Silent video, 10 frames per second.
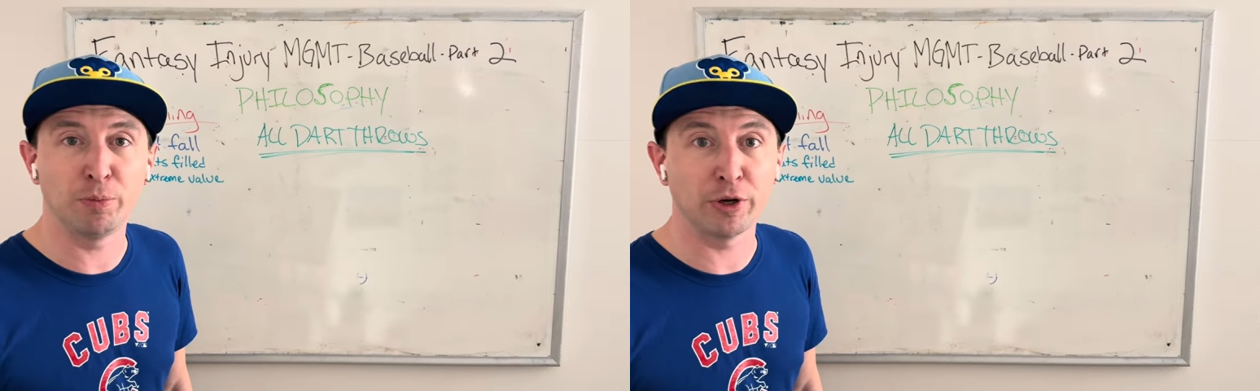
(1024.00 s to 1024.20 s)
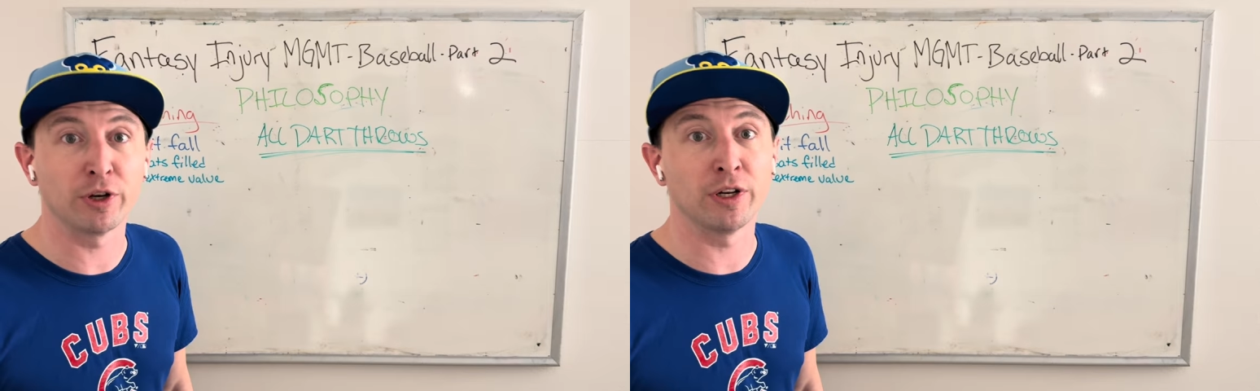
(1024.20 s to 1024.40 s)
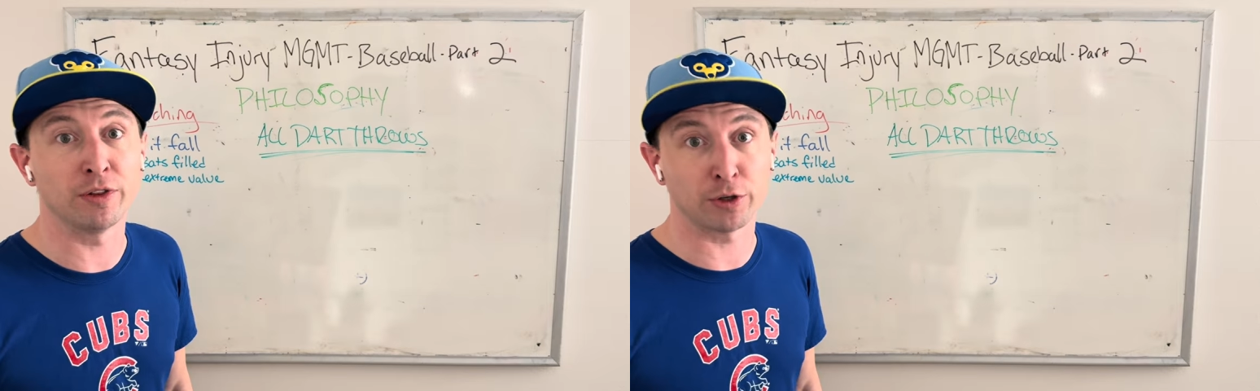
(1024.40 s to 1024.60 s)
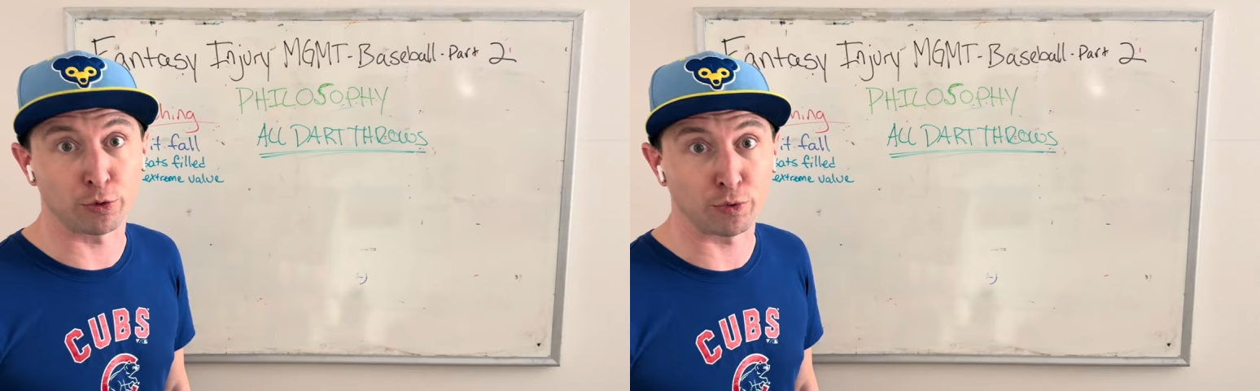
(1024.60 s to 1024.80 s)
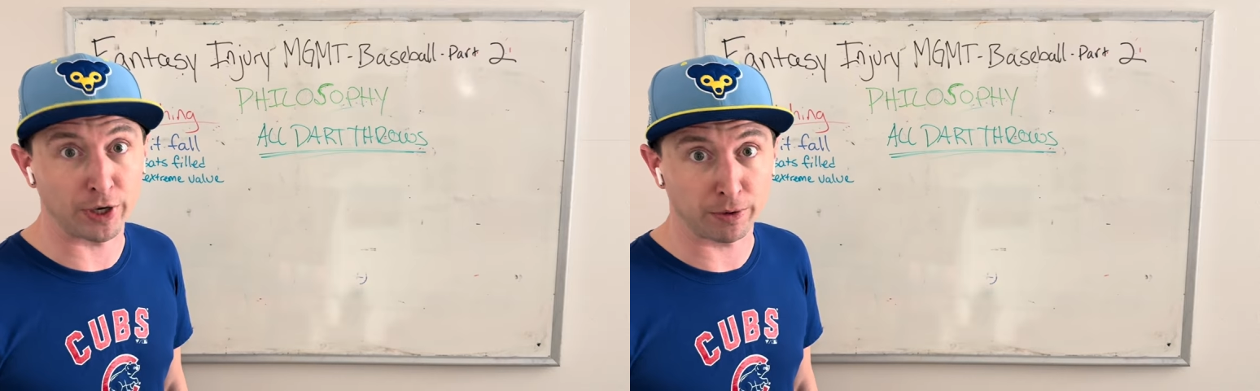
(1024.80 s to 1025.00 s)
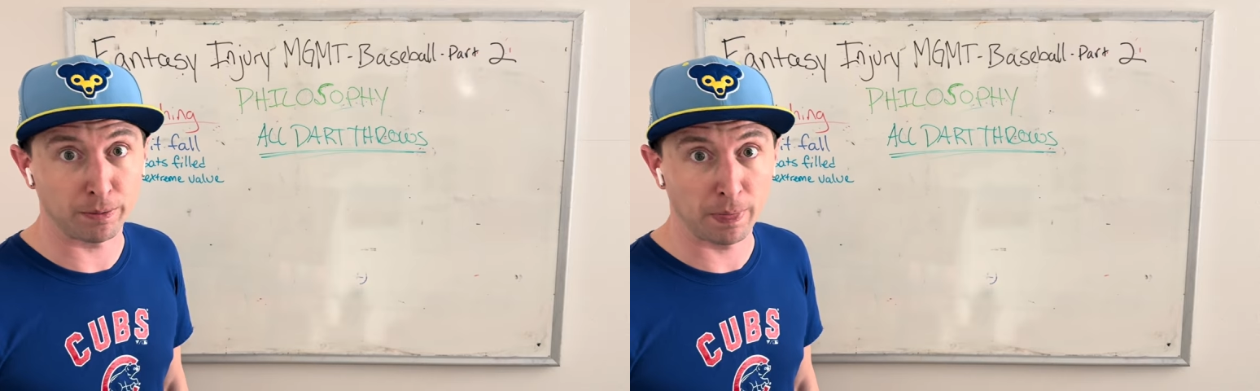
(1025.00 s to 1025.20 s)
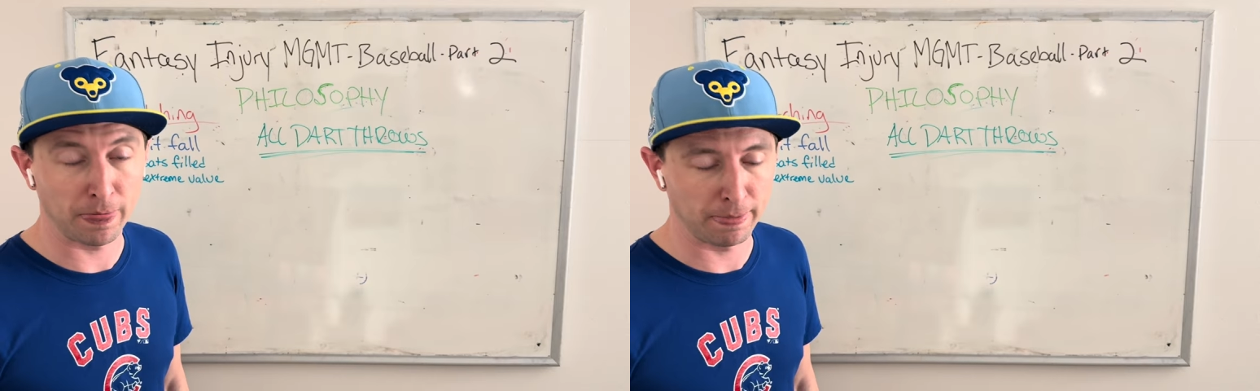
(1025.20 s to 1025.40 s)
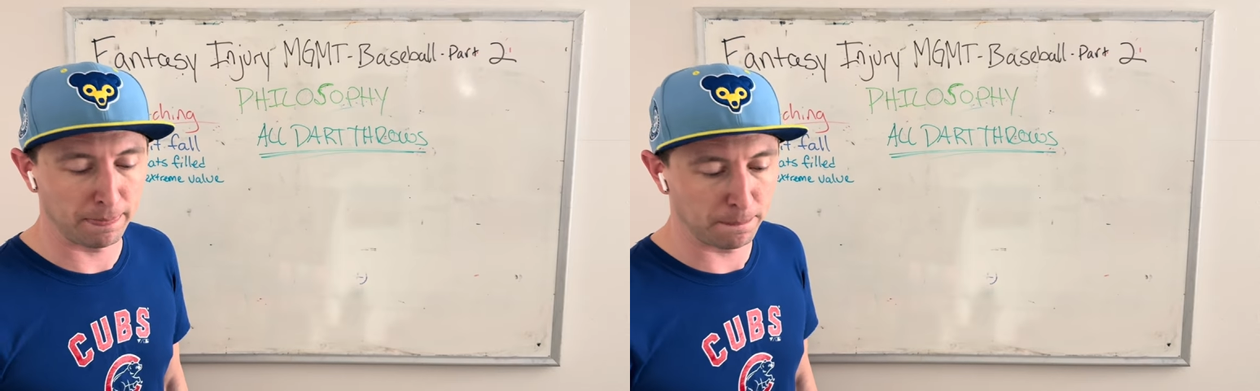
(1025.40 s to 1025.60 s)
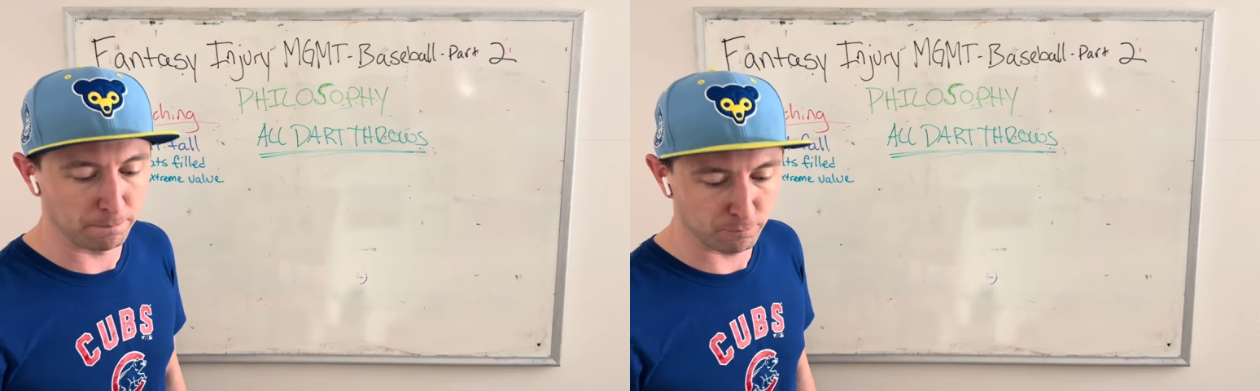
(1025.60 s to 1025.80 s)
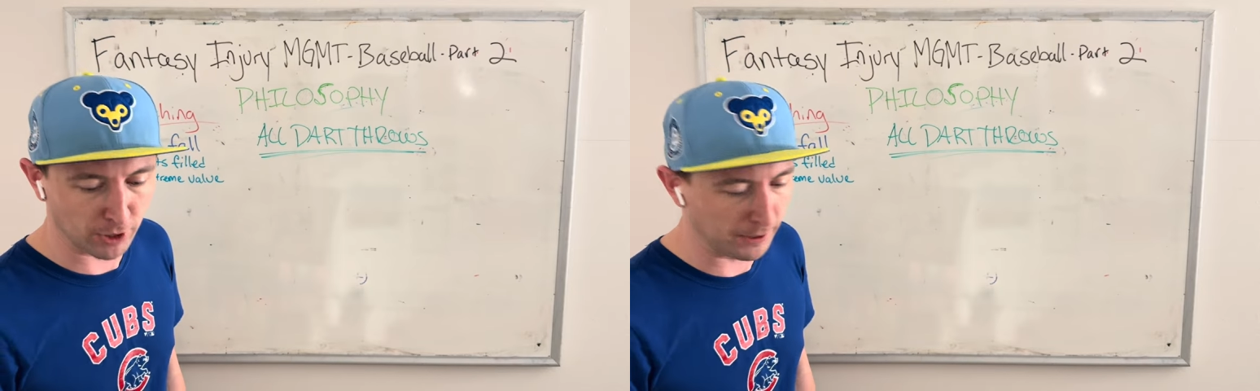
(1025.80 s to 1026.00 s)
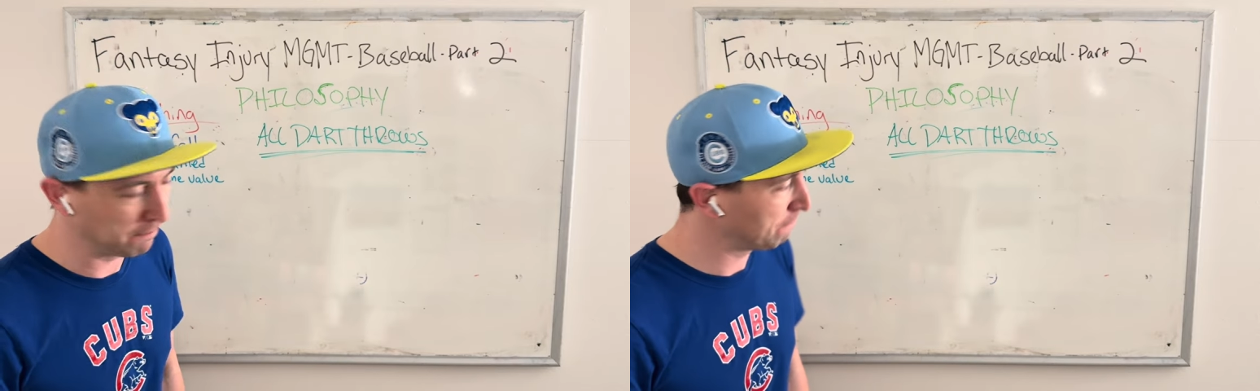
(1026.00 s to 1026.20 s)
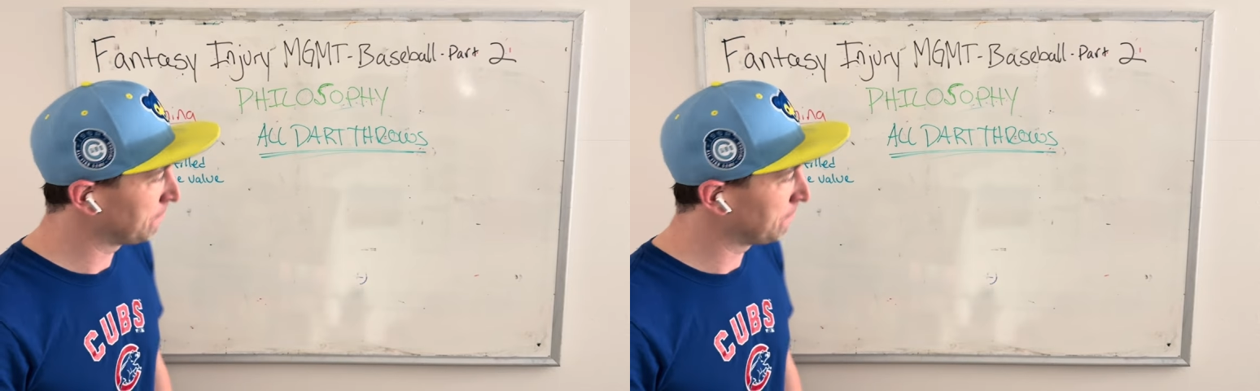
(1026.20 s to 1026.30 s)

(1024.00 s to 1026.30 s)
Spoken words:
period in their career, right?